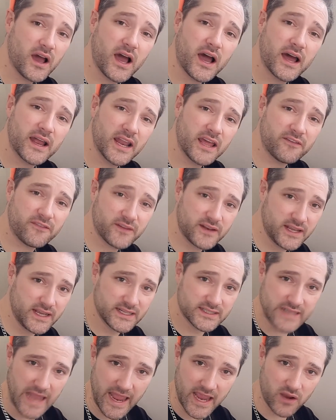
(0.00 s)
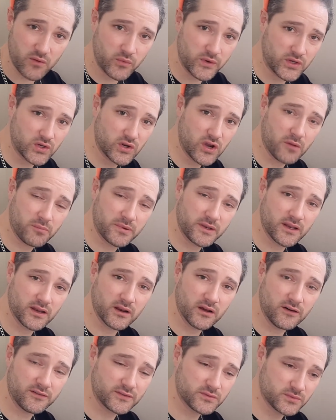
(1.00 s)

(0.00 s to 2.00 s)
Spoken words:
An F&E tank, which you've got up in the loft,